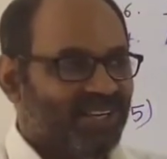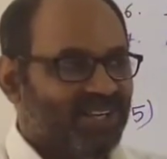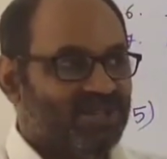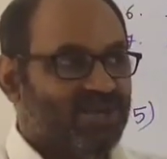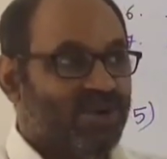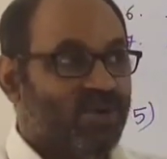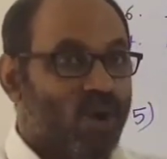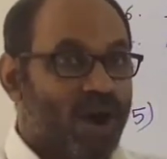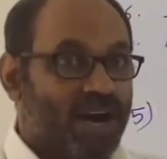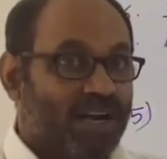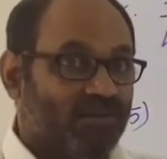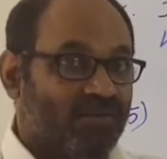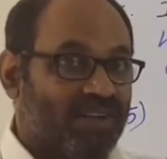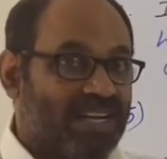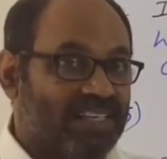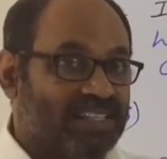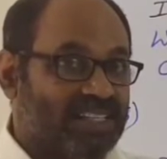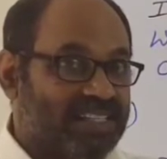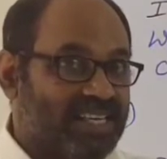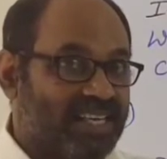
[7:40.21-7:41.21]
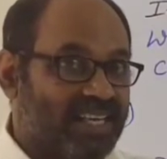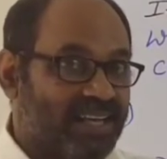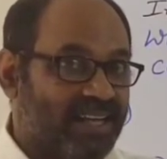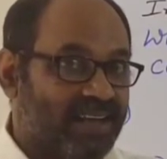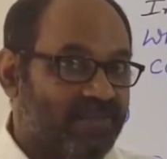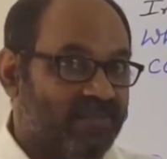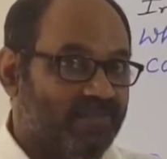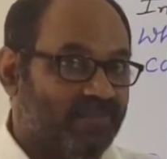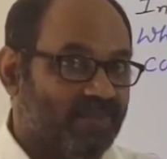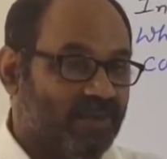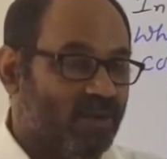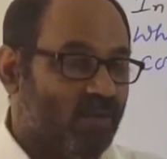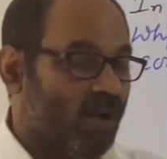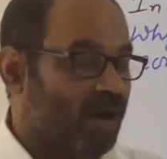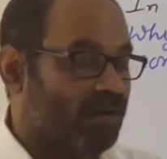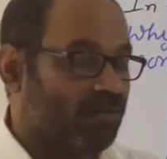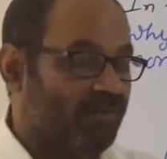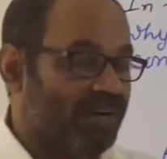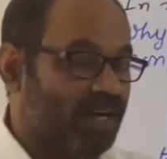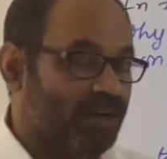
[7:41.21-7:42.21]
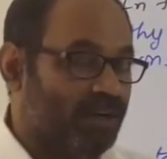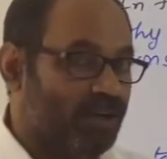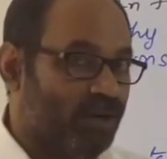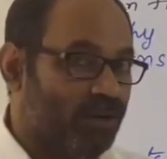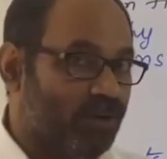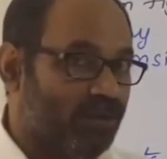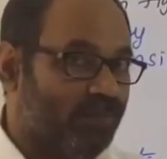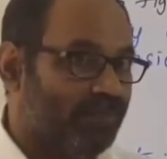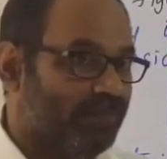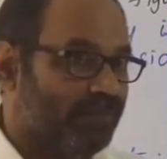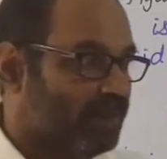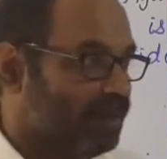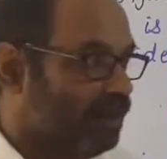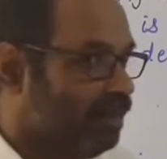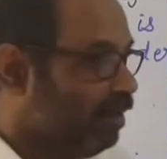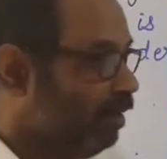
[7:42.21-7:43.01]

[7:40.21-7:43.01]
So what will see? What will do?